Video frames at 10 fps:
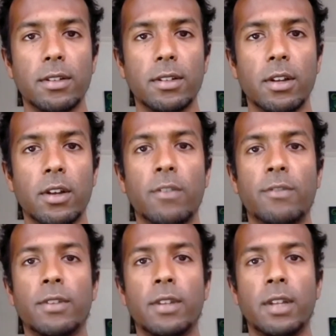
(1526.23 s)

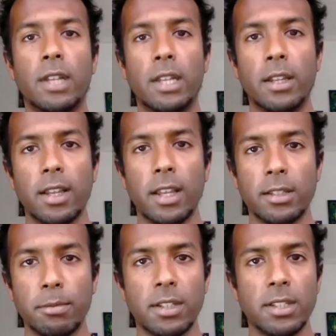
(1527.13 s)
of
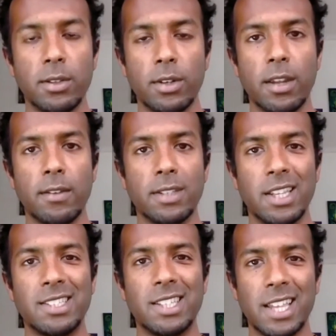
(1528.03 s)
expressing your gifts
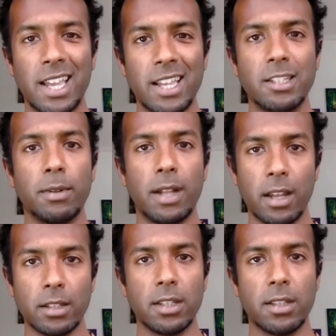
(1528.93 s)
is the tangible
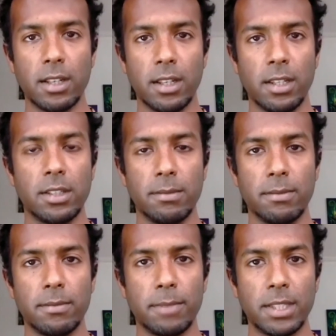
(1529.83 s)
action that needs to
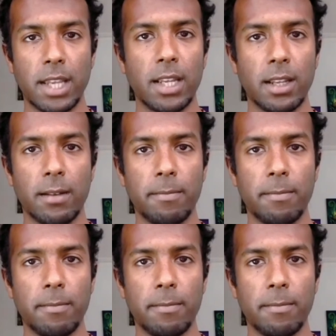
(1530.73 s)
be taken.